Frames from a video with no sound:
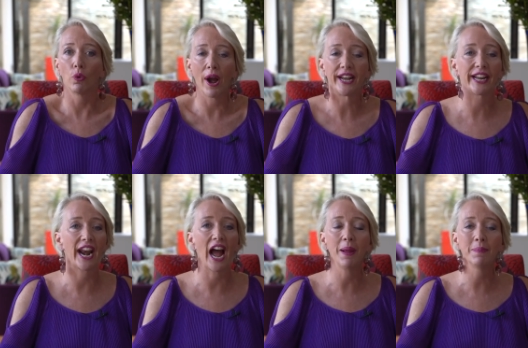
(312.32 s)
Great.
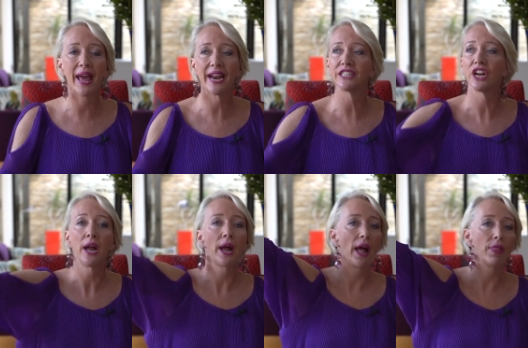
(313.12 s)
Can I manage
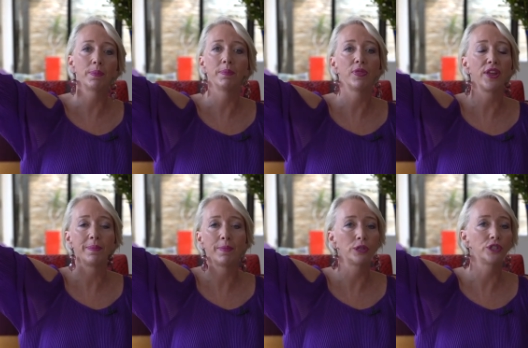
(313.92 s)
the, the
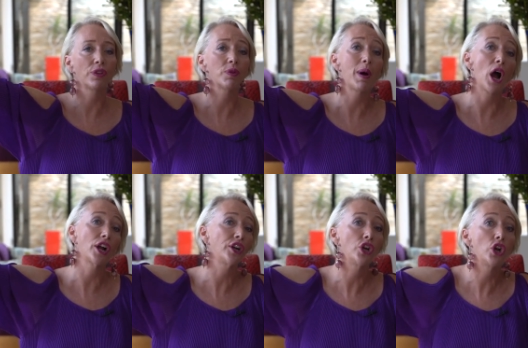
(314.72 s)
emotions of the
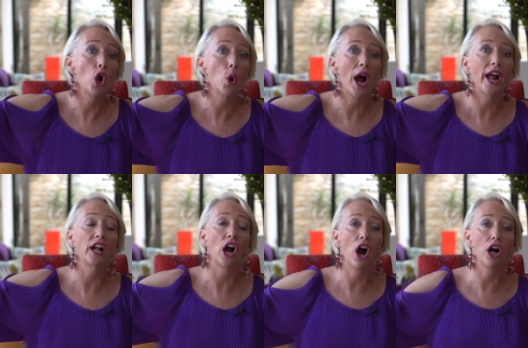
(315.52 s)
market? No, I
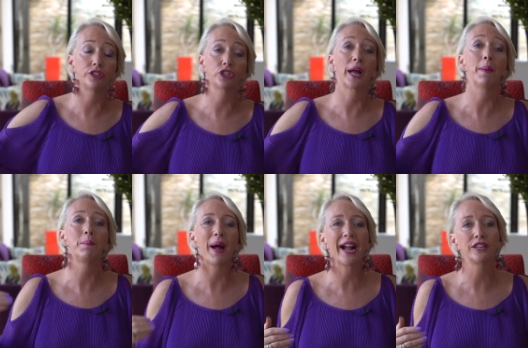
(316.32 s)
can't. So come
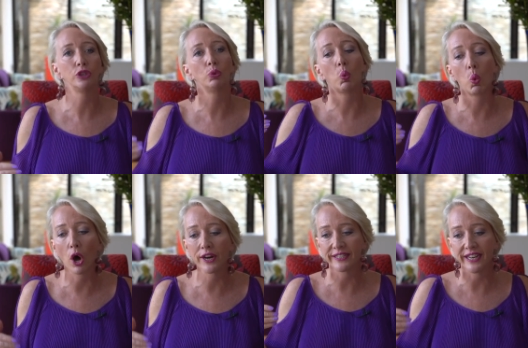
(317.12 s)
back to
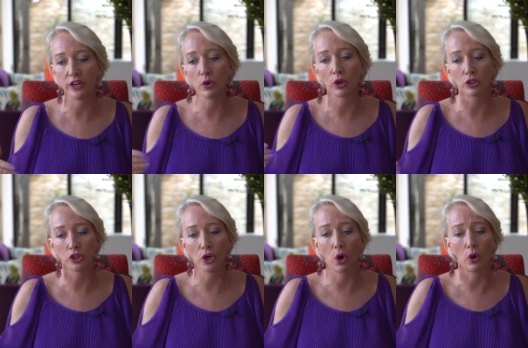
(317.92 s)
what is in your
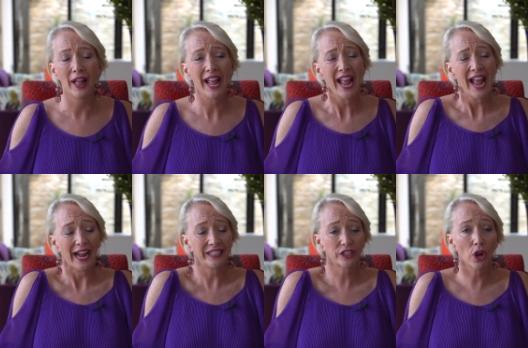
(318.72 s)
control.
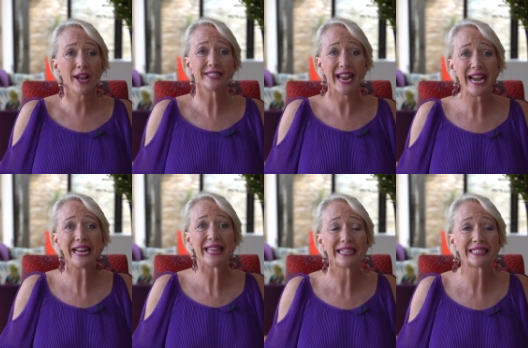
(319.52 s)
And just go, has
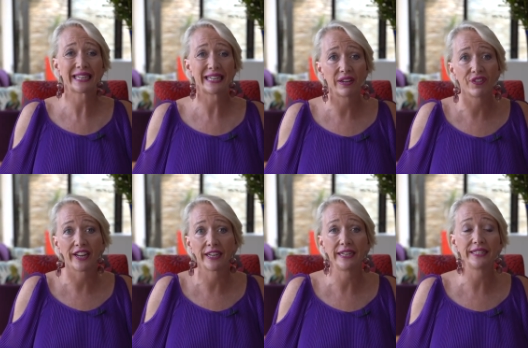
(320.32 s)
anything
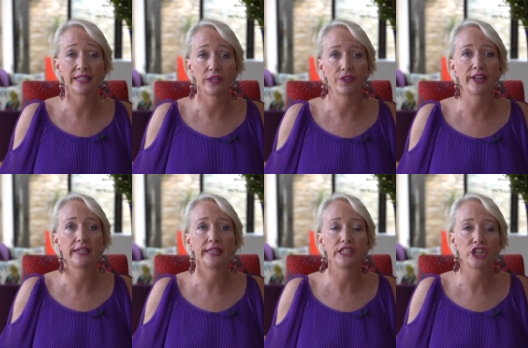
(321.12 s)
significantly,
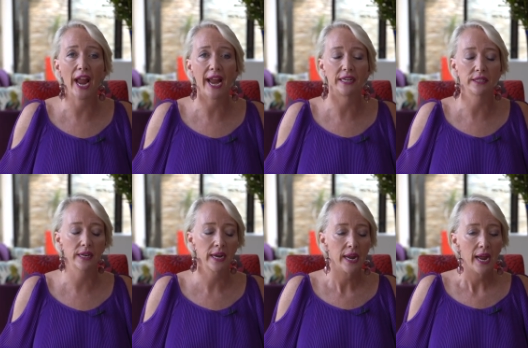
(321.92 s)
significantly
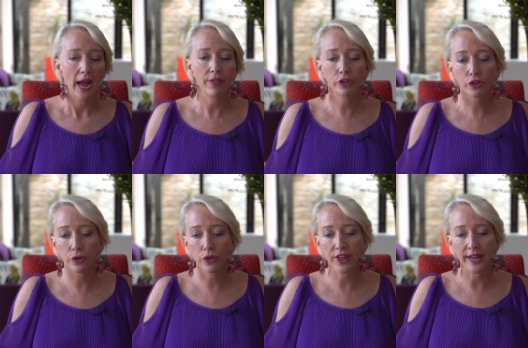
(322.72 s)
changed? And the
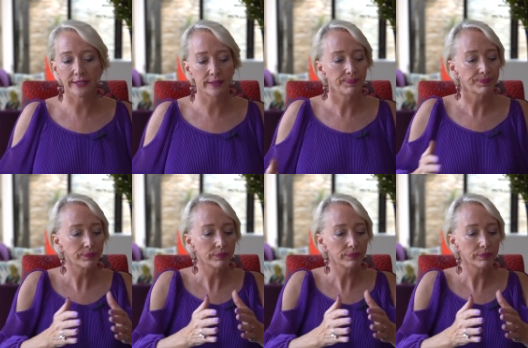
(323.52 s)
truth is,